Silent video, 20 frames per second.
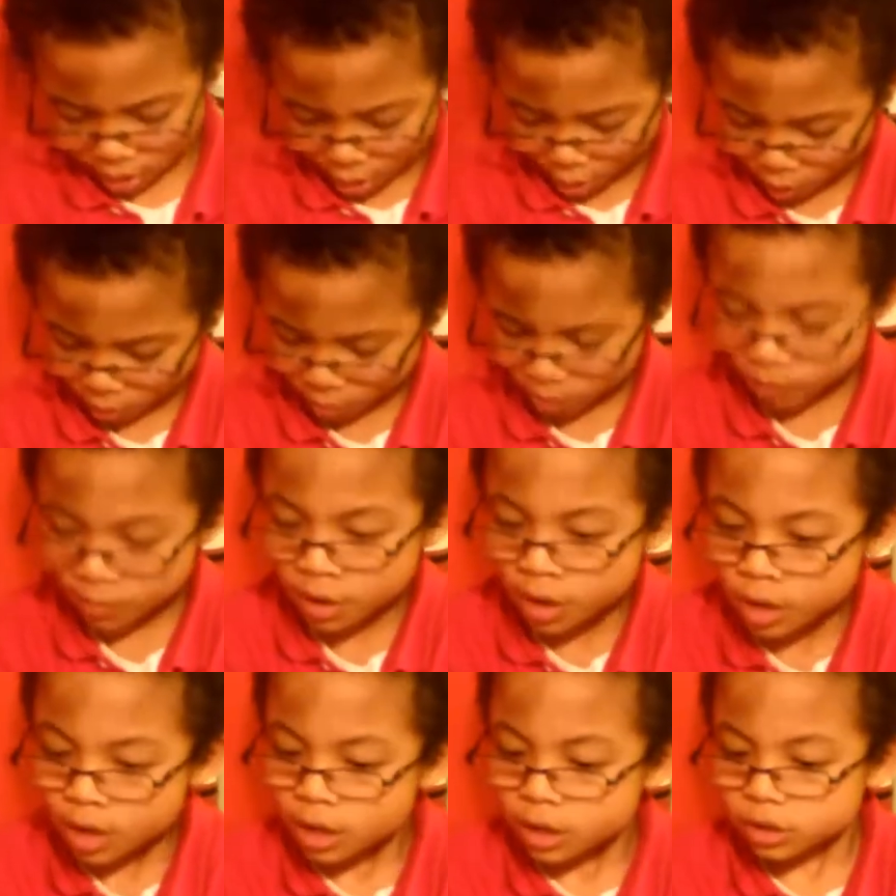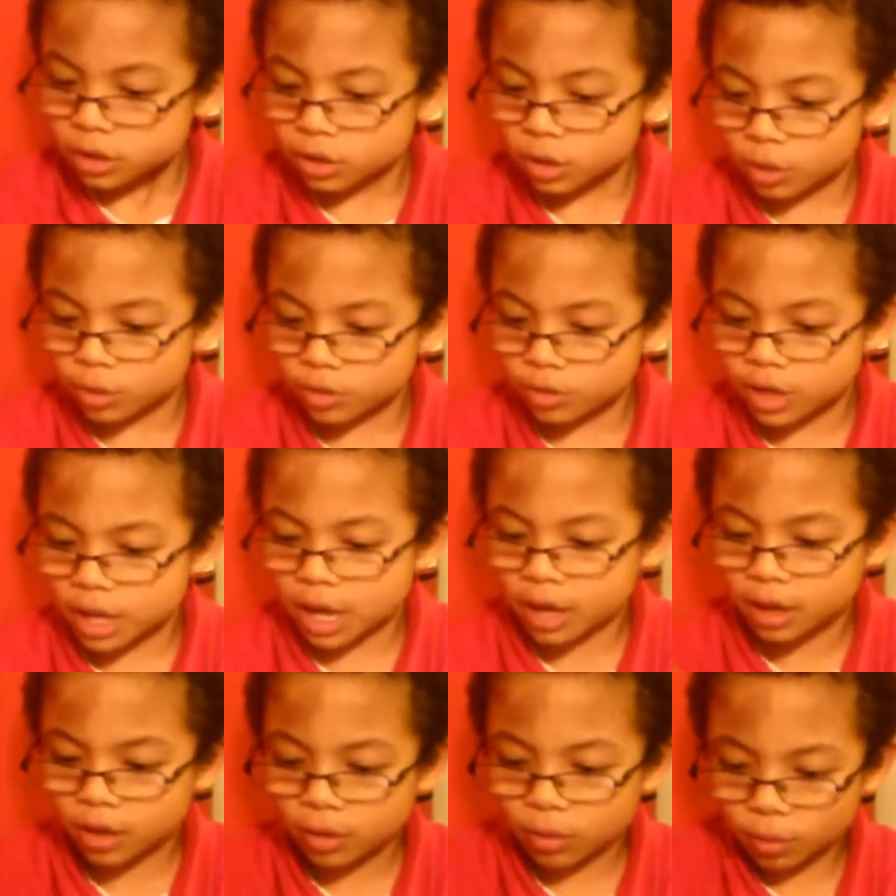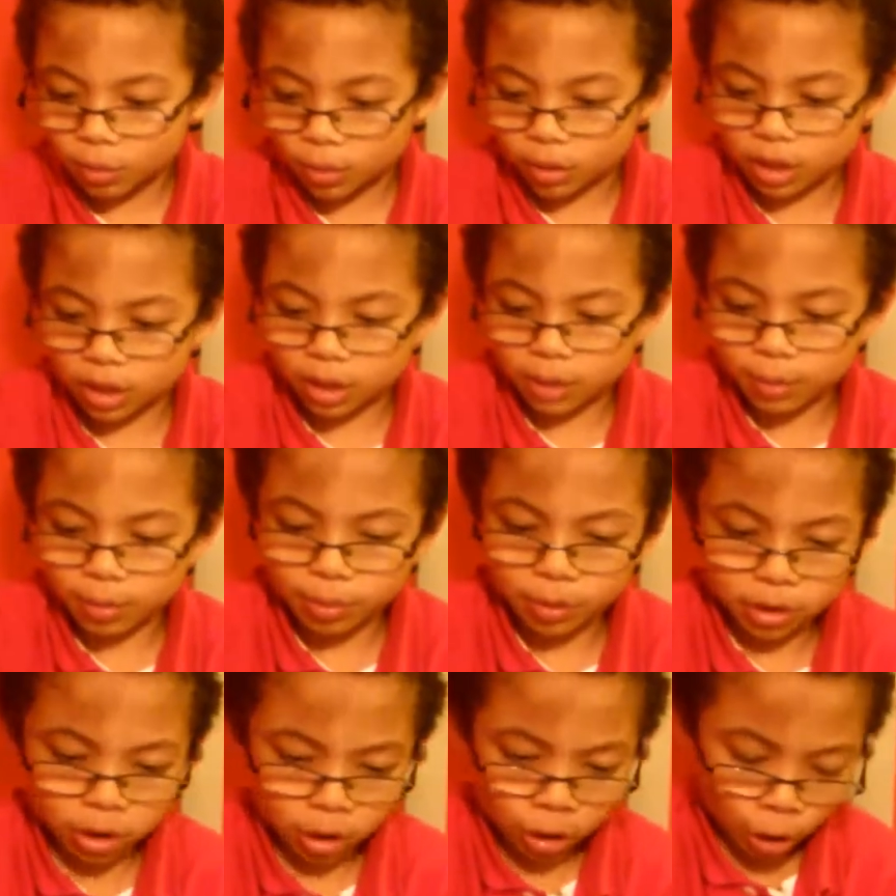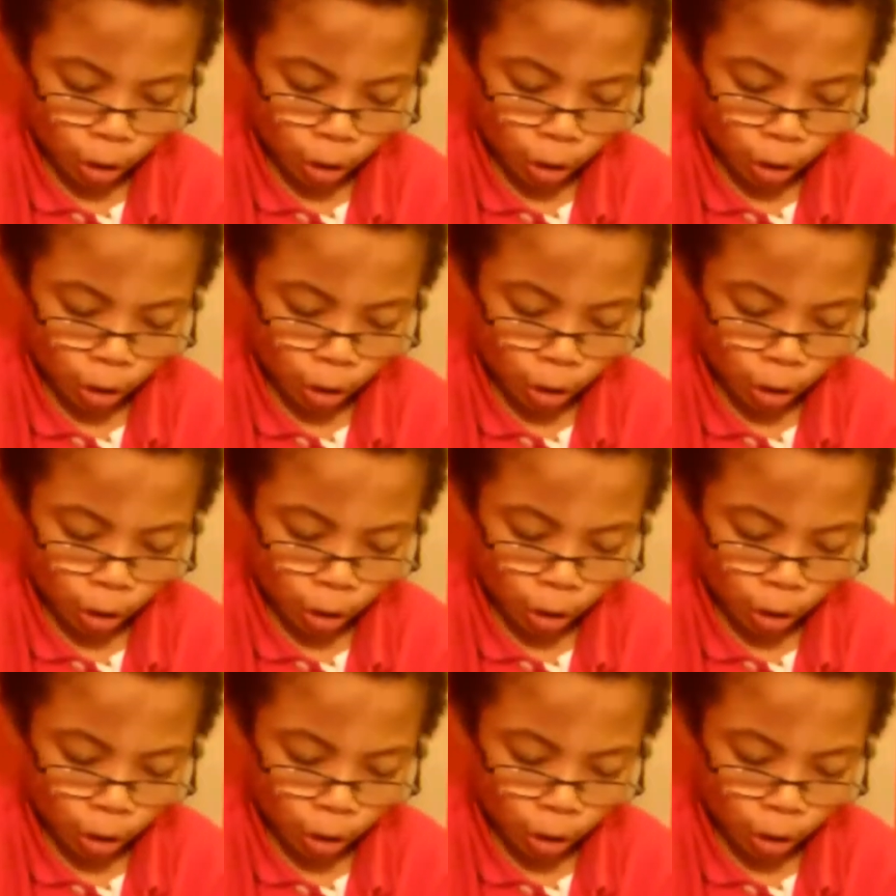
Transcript: Oh, so then we're gonna put